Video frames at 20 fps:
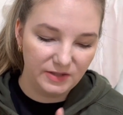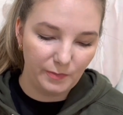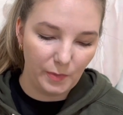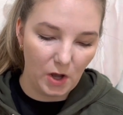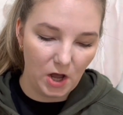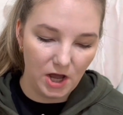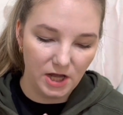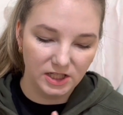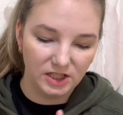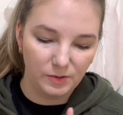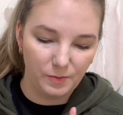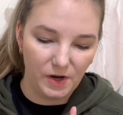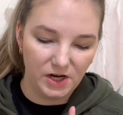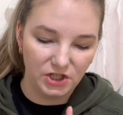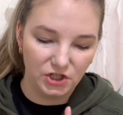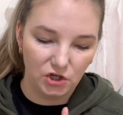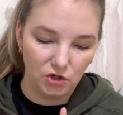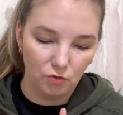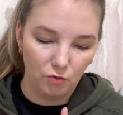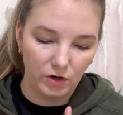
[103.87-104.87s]
Bonds by
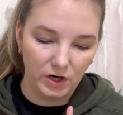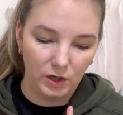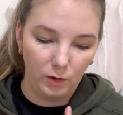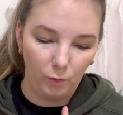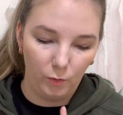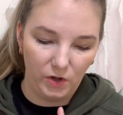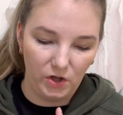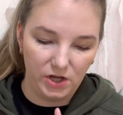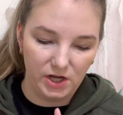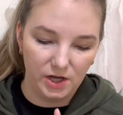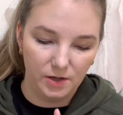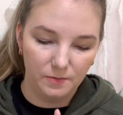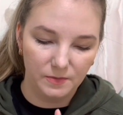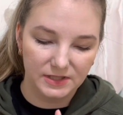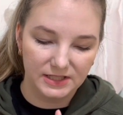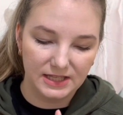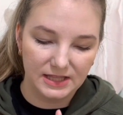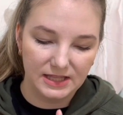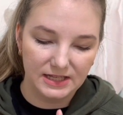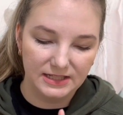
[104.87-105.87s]
Shanora
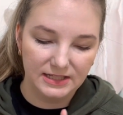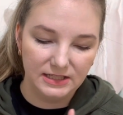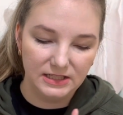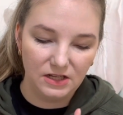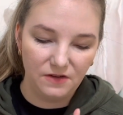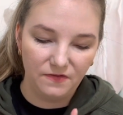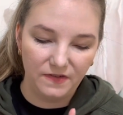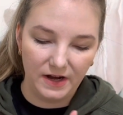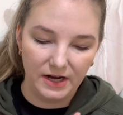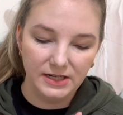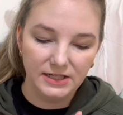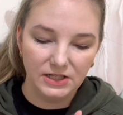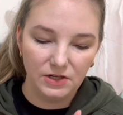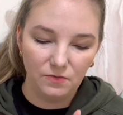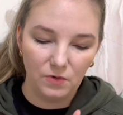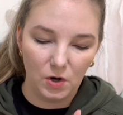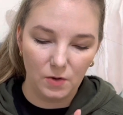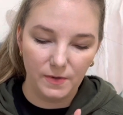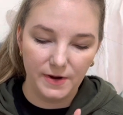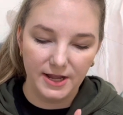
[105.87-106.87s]
Williams. This is a fantasy
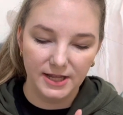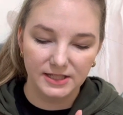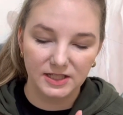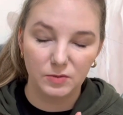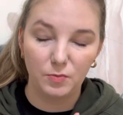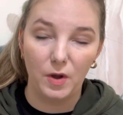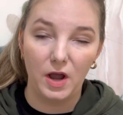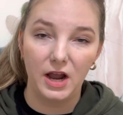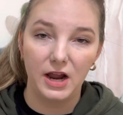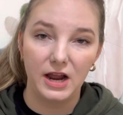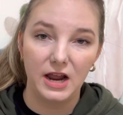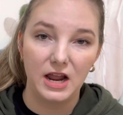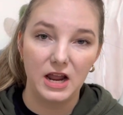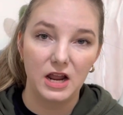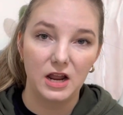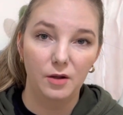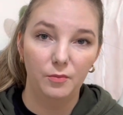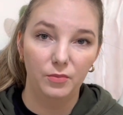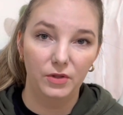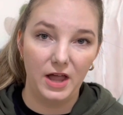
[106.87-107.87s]
romance by
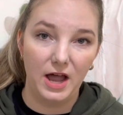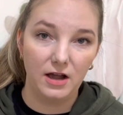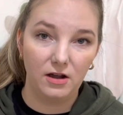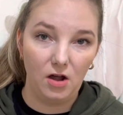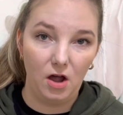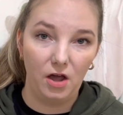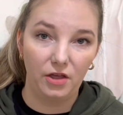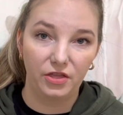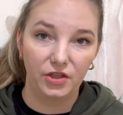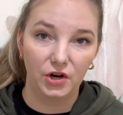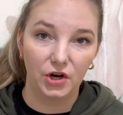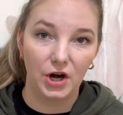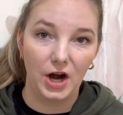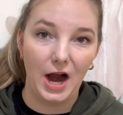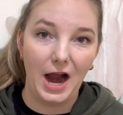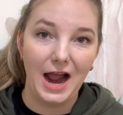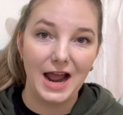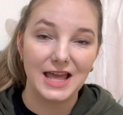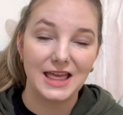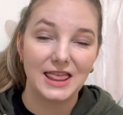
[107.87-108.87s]
a Black author.
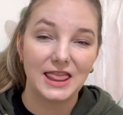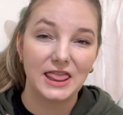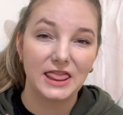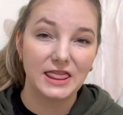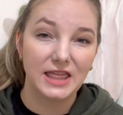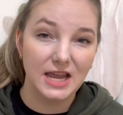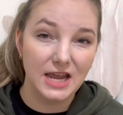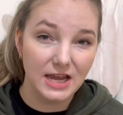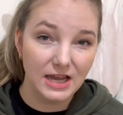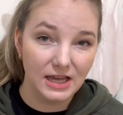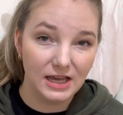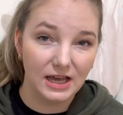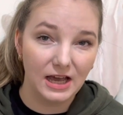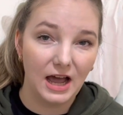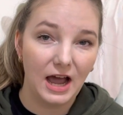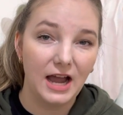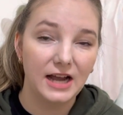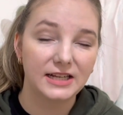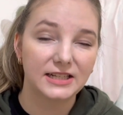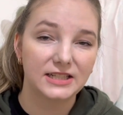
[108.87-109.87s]
I think
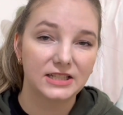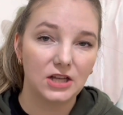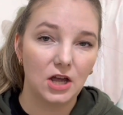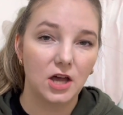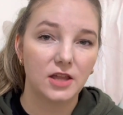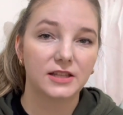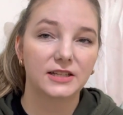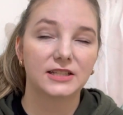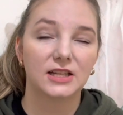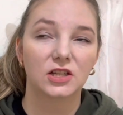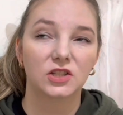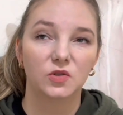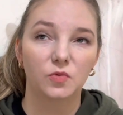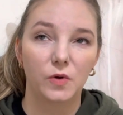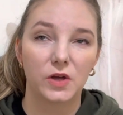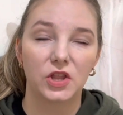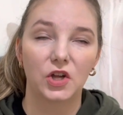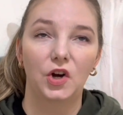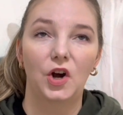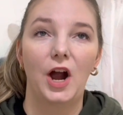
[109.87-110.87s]
I saw this on
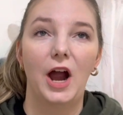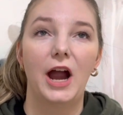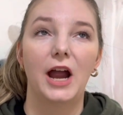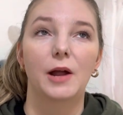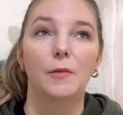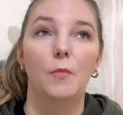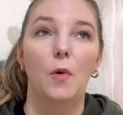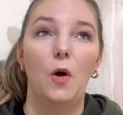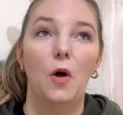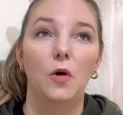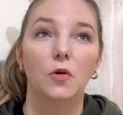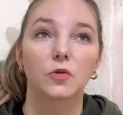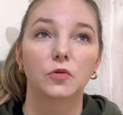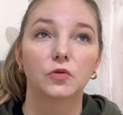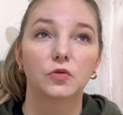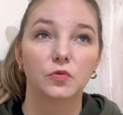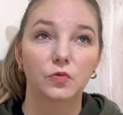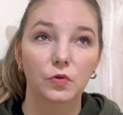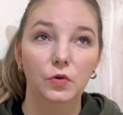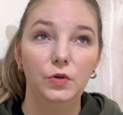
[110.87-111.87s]
Twitter. I'm
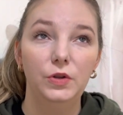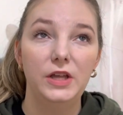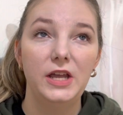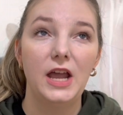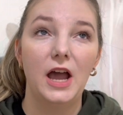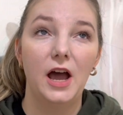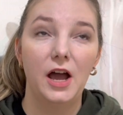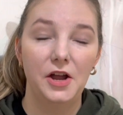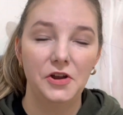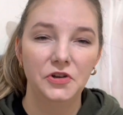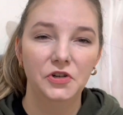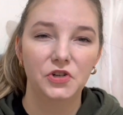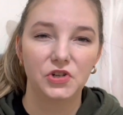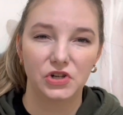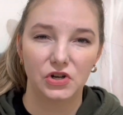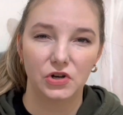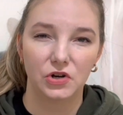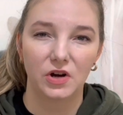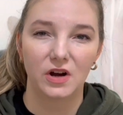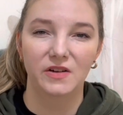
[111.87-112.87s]
truly
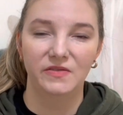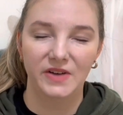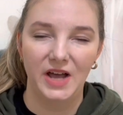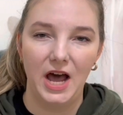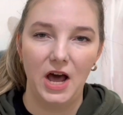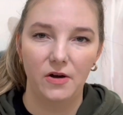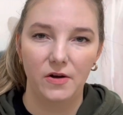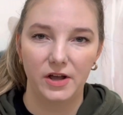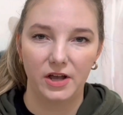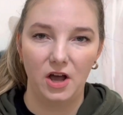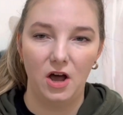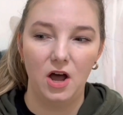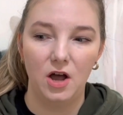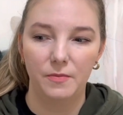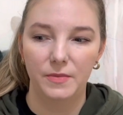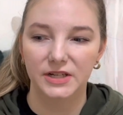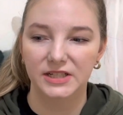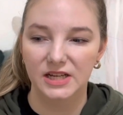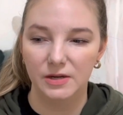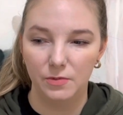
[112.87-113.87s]
unsure of how it got on
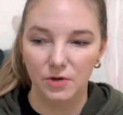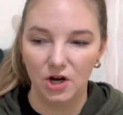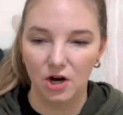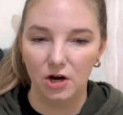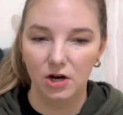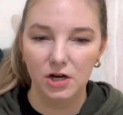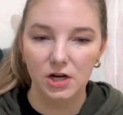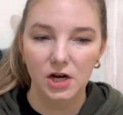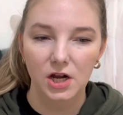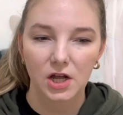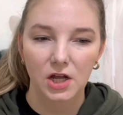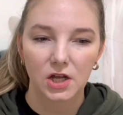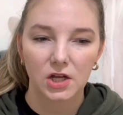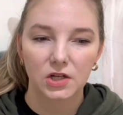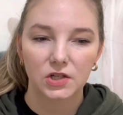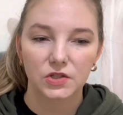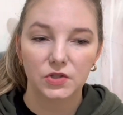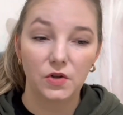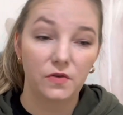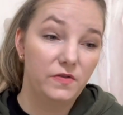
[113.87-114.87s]
my TBR.
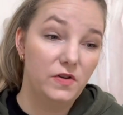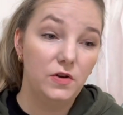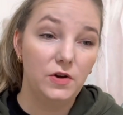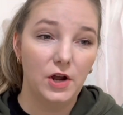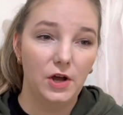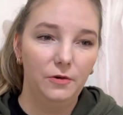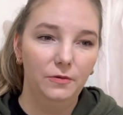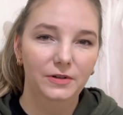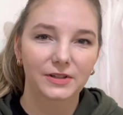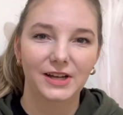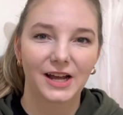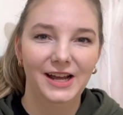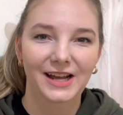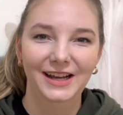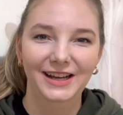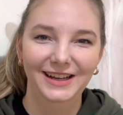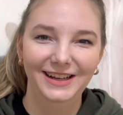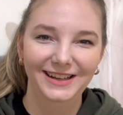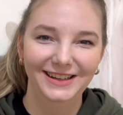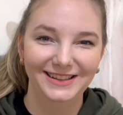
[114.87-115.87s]
So if you know,
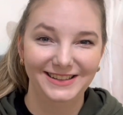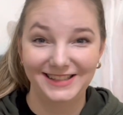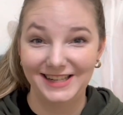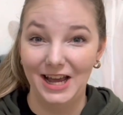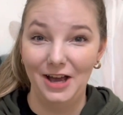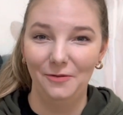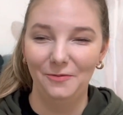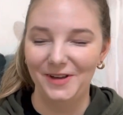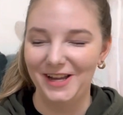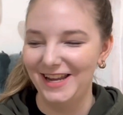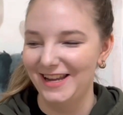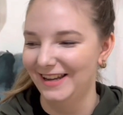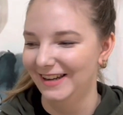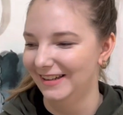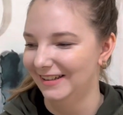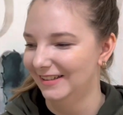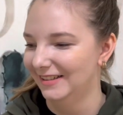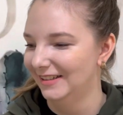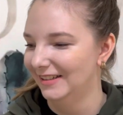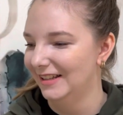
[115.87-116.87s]
tell me.
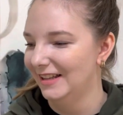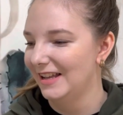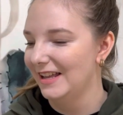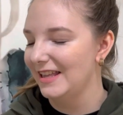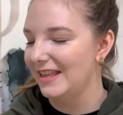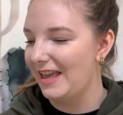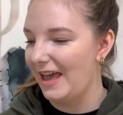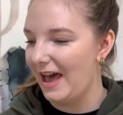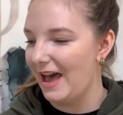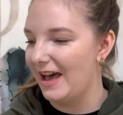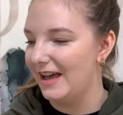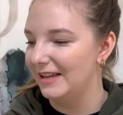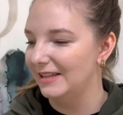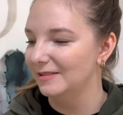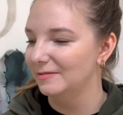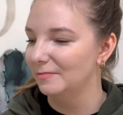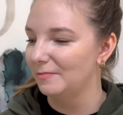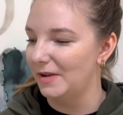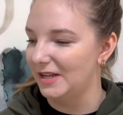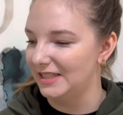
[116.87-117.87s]
Cat,
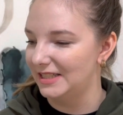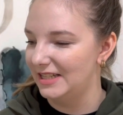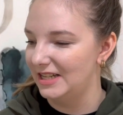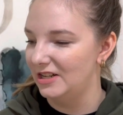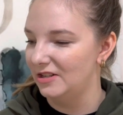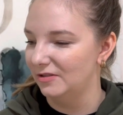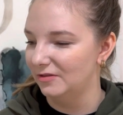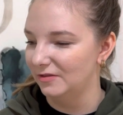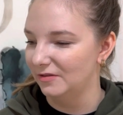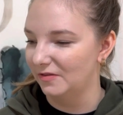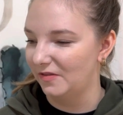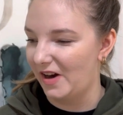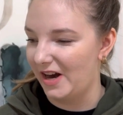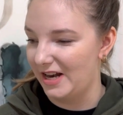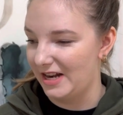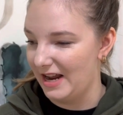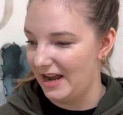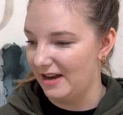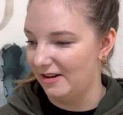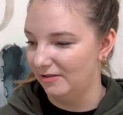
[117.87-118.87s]
must you
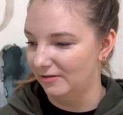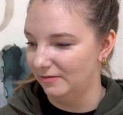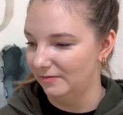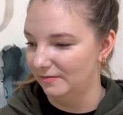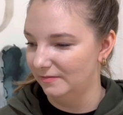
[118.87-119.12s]
right now?